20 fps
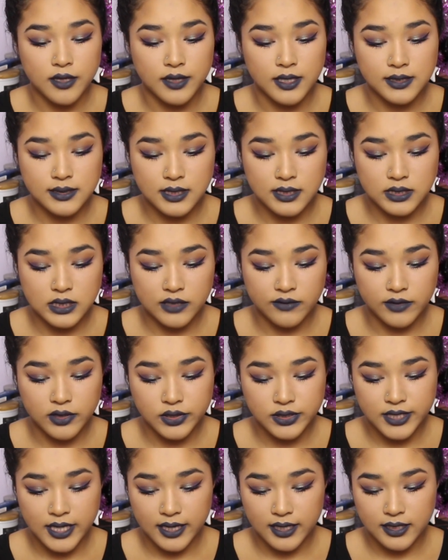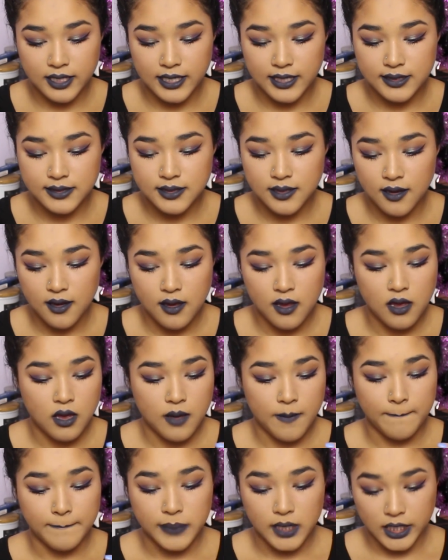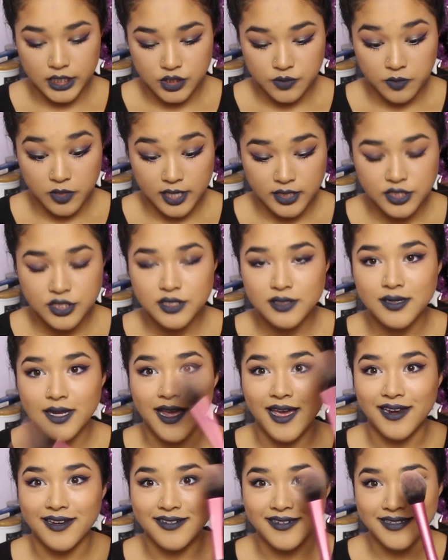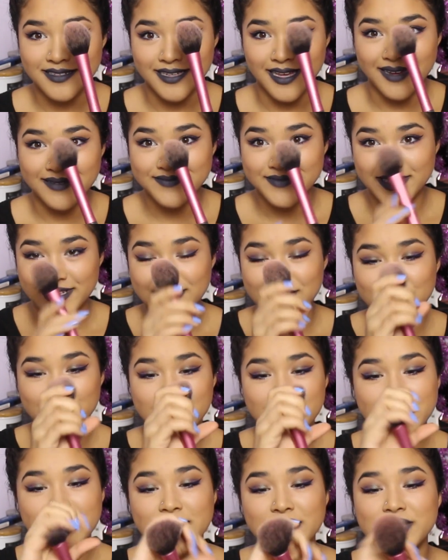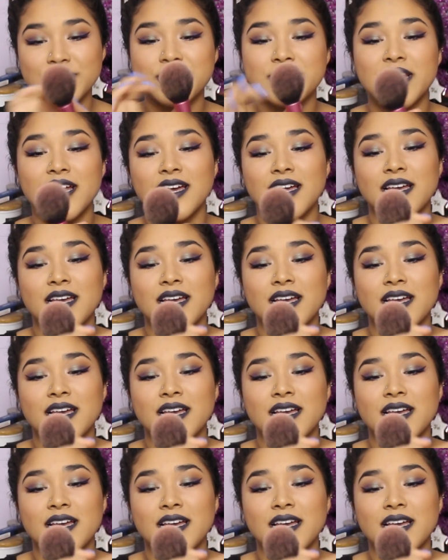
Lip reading: This is the Real Techniques blush brush, and yeah, it's really cute.